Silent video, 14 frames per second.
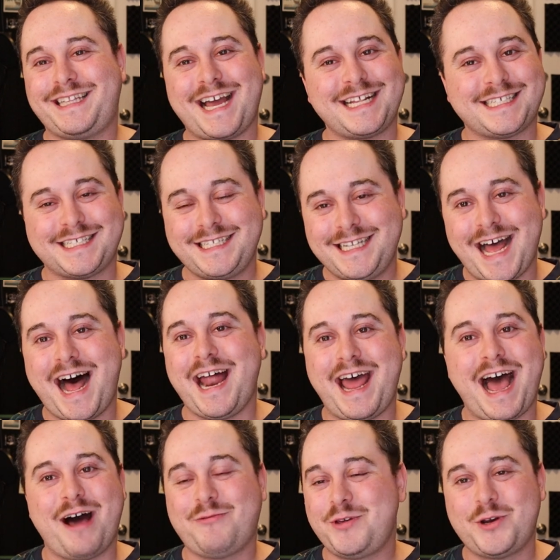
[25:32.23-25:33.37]
that's not
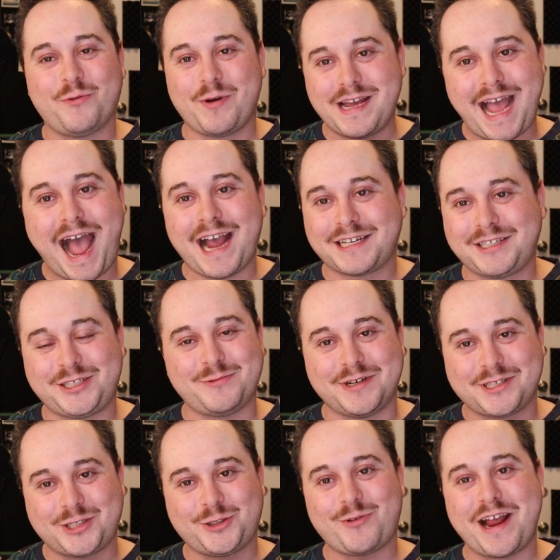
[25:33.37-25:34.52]
how you react to
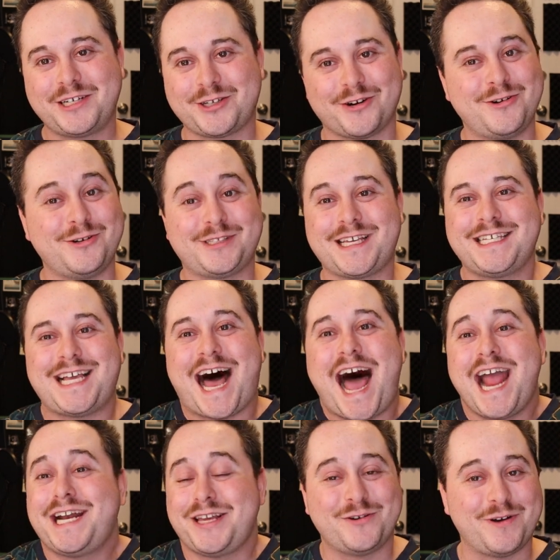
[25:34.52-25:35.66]
a stranger who says
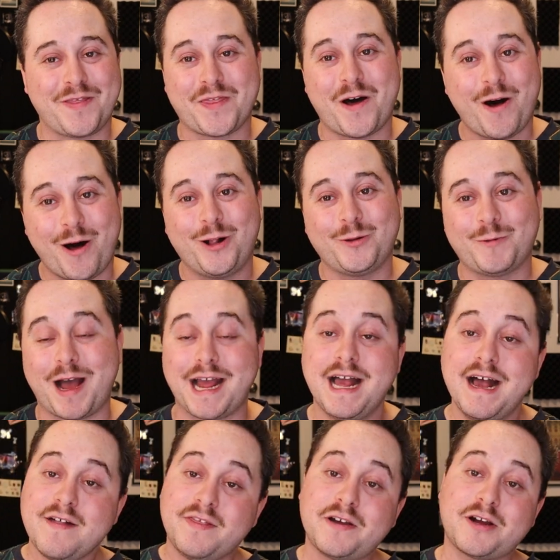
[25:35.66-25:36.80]
hi to you in the hallway.
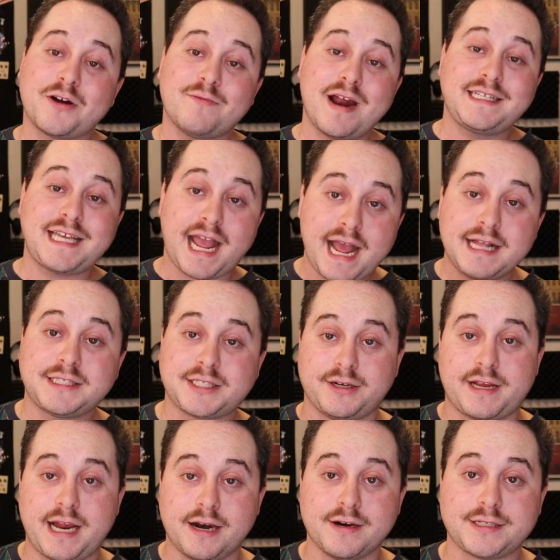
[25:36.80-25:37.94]
The correct
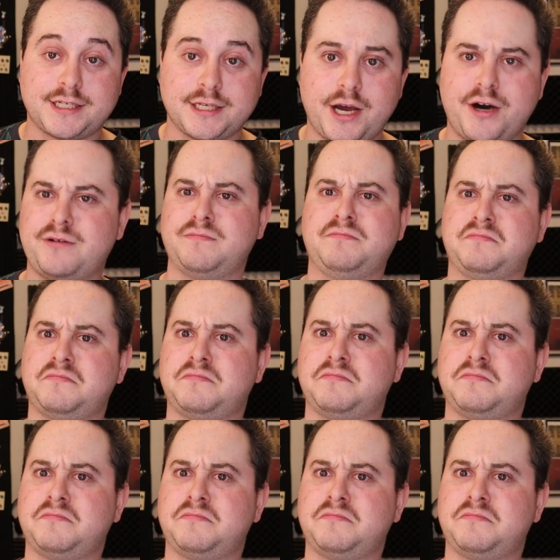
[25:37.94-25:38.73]
answer here is to go,